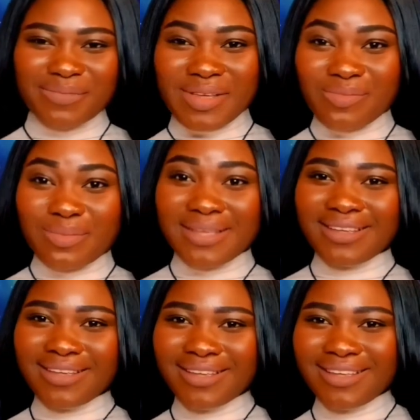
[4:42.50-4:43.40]

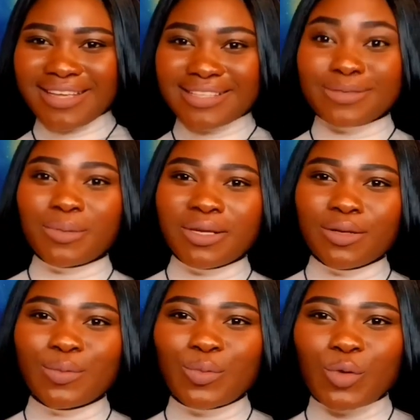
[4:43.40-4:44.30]
Baby, kiss me.
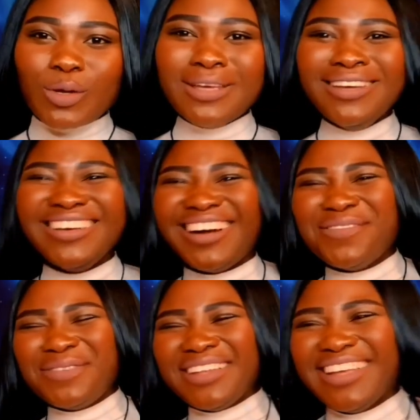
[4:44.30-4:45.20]

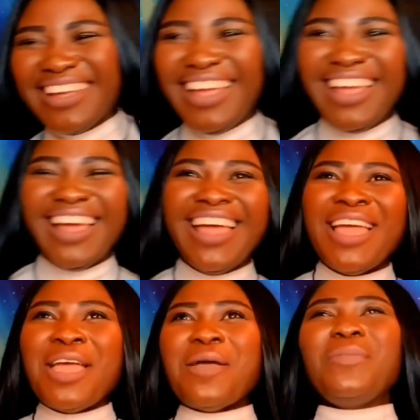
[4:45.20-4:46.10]
I'm playing.
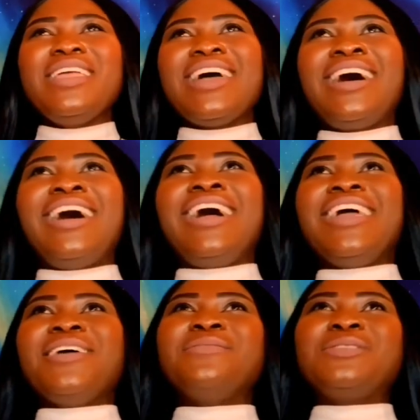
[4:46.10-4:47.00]
But yeah, I
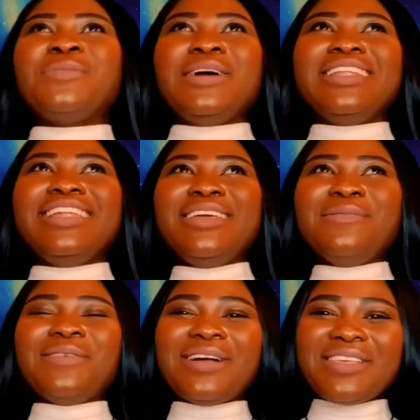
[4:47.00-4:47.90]
am
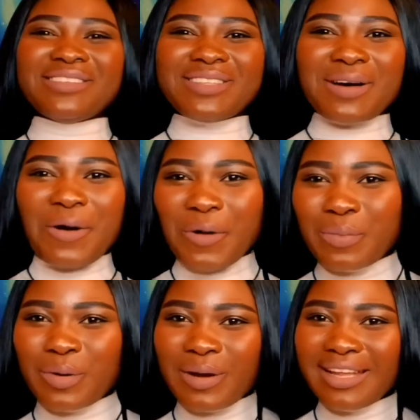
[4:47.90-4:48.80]
21 years old,
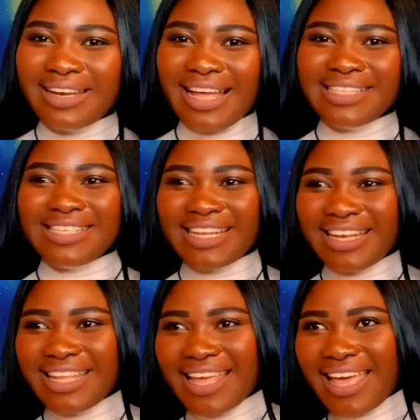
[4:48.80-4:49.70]
born in
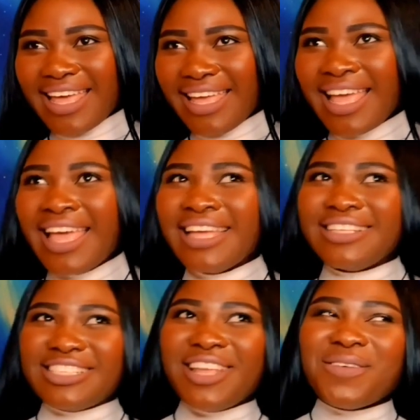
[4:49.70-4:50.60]
1998,
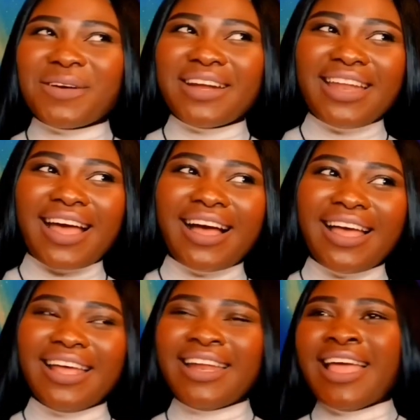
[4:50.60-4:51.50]
January
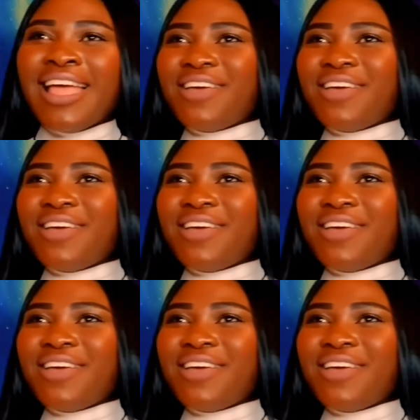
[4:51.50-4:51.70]
9th.